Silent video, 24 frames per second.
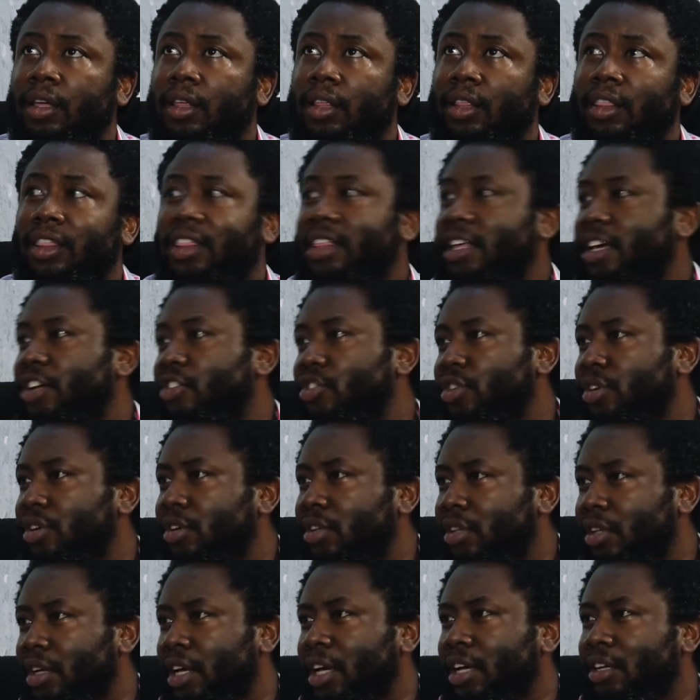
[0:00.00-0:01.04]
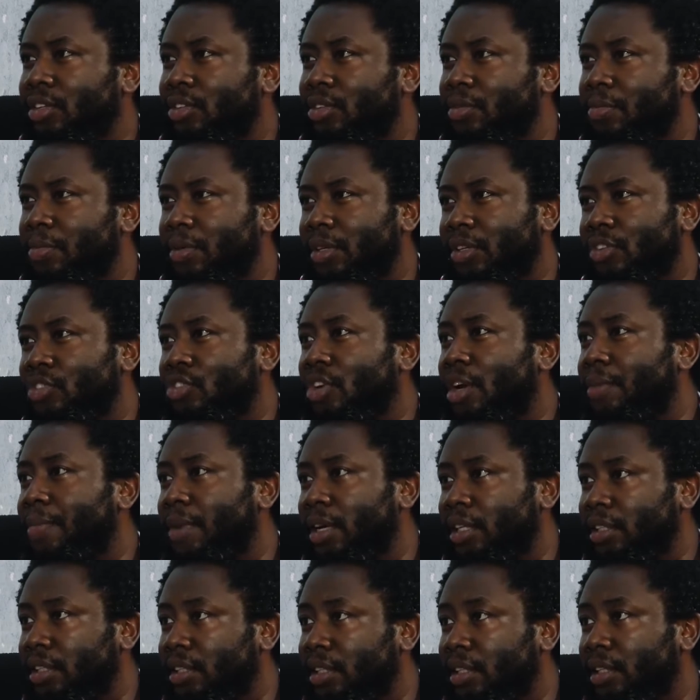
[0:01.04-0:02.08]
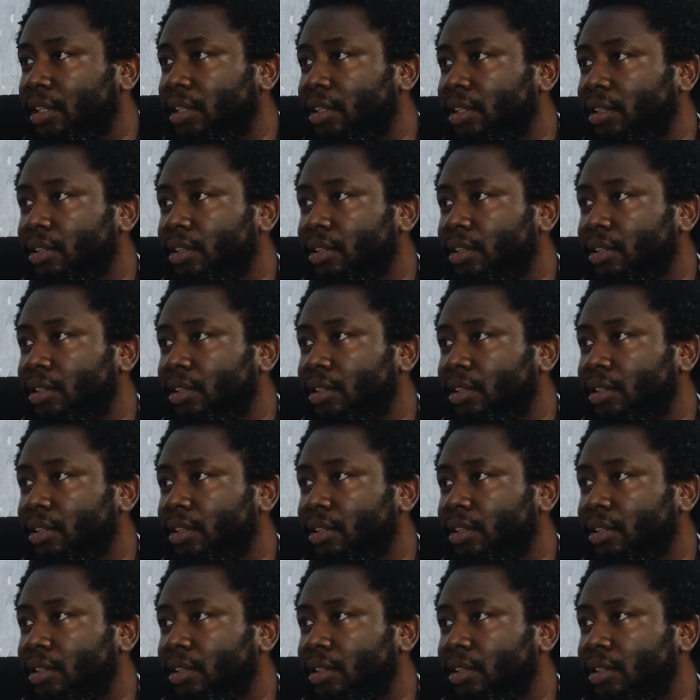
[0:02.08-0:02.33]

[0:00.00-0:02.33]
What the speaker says: theatrical, it has to be dramatic.